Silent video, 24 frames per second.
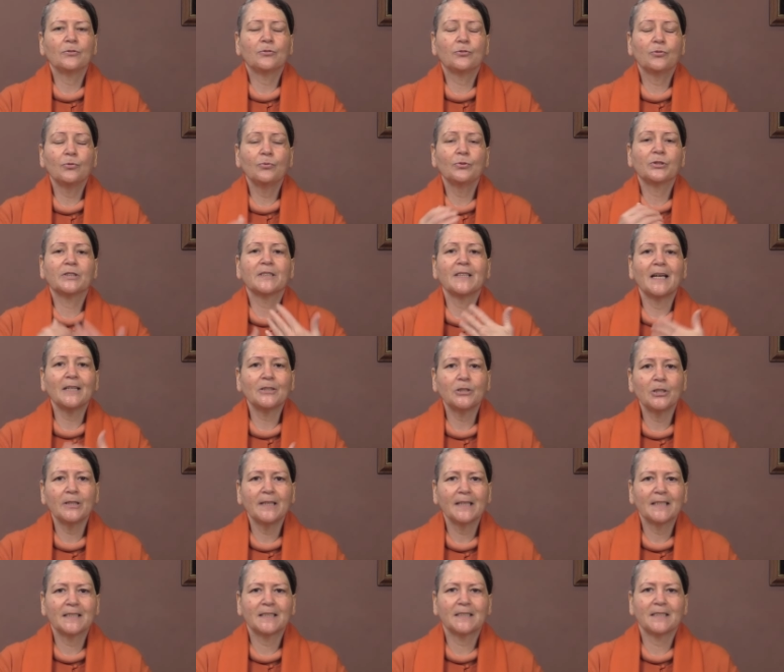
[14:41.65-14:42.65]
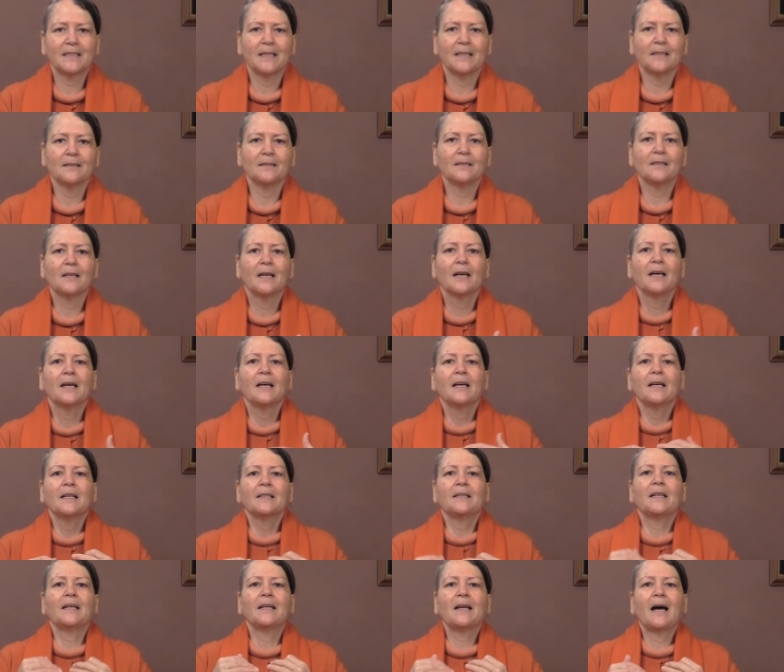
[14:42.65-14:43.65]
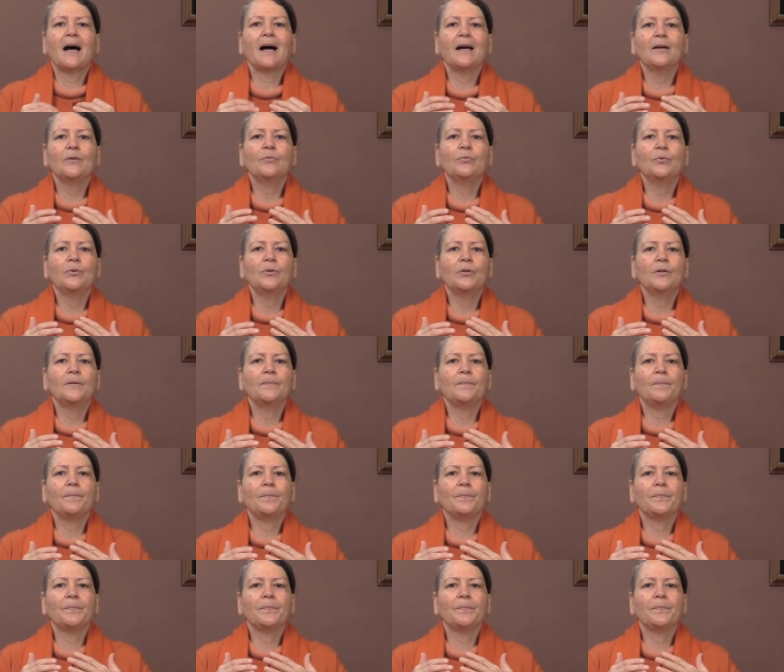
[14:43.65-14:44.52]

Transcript: to such an extent that I will